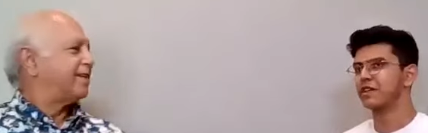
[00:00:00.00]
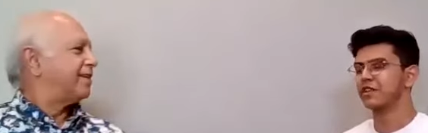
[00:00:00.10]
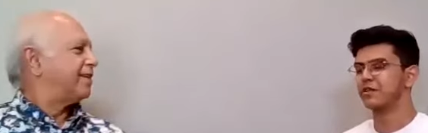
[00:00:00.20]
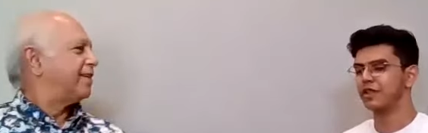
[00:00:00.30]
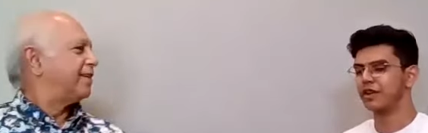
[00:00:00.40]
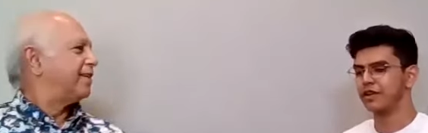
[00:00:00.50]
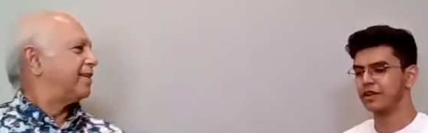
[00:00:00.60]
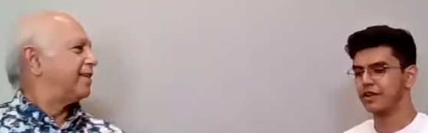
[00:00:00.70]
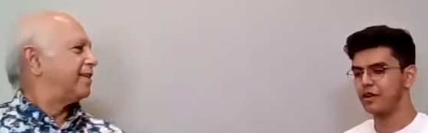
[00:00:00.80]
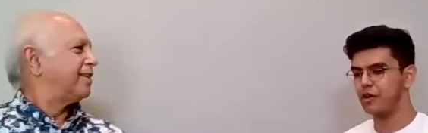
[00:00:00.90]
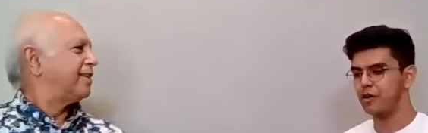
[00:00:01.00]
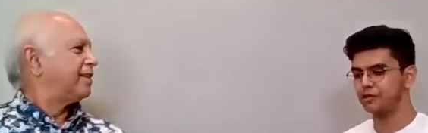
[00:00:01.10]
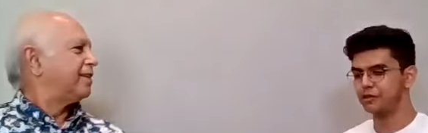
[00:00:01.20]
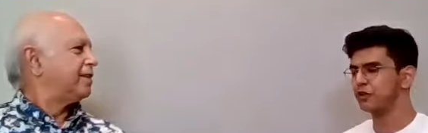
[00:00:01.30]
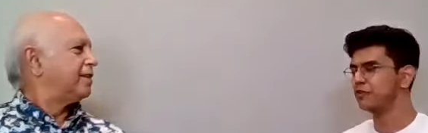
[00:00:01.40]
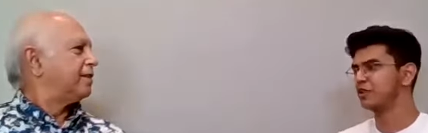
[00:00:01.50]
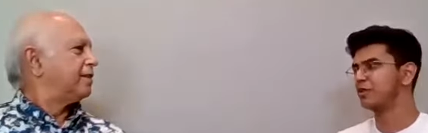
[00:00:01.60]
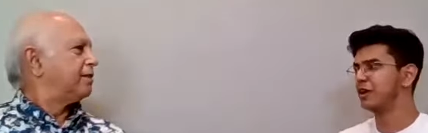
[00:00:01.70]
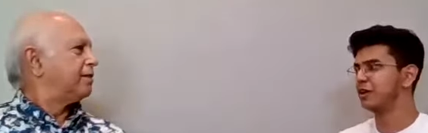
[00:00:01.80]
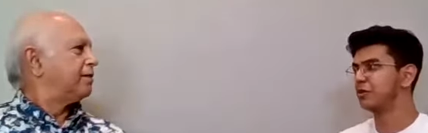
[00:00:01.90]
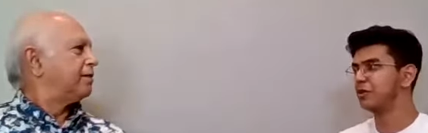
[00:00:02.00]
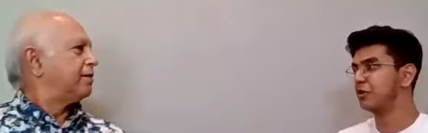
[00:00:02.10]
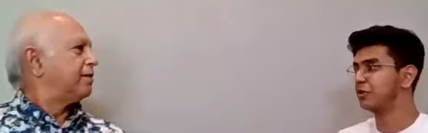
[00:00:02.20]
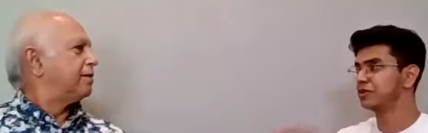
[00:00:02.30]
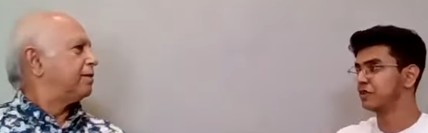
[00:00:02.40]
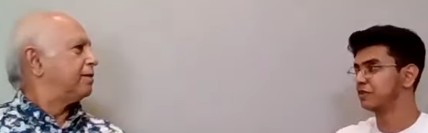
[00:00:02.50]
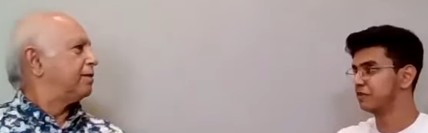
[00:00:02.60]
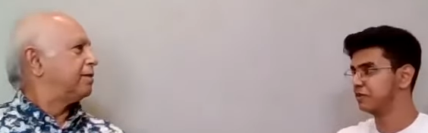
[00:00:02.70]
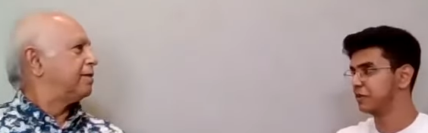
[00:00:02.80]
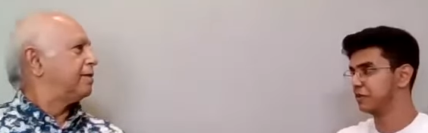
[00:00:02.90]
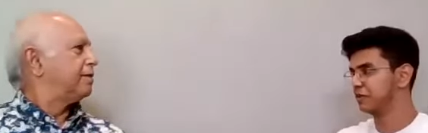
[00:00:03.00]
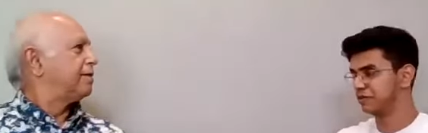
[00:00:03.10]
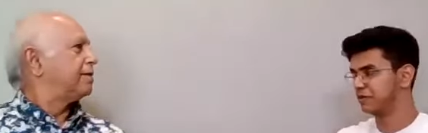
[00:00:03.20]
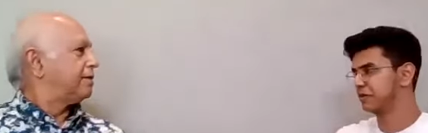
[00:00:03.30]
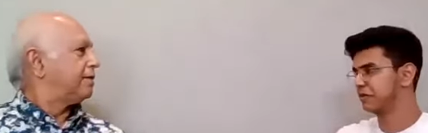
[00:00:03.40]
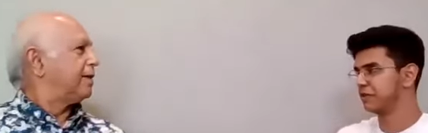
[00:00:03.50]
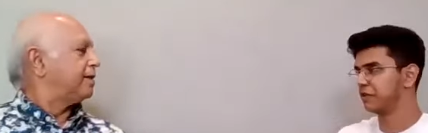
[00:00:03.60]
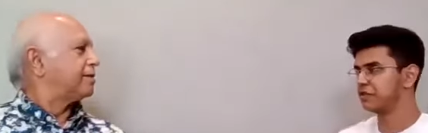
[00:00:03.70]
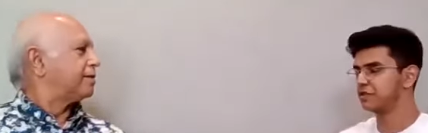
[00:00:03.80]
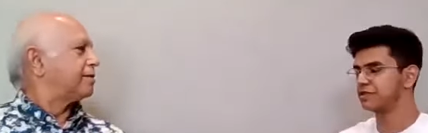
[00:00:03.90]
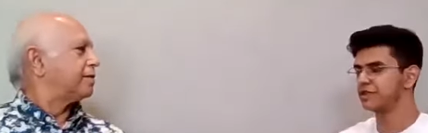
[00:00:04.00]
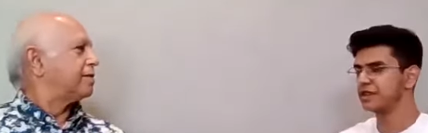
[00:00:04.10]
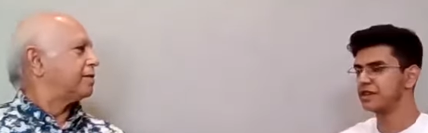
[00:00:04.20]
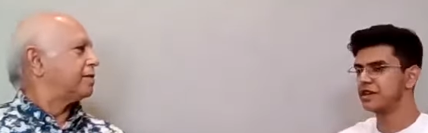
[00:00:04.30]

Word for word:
Speaker 1: and they were like, um, "So you live in Dubai? You meet all these different people with different yes. cultures."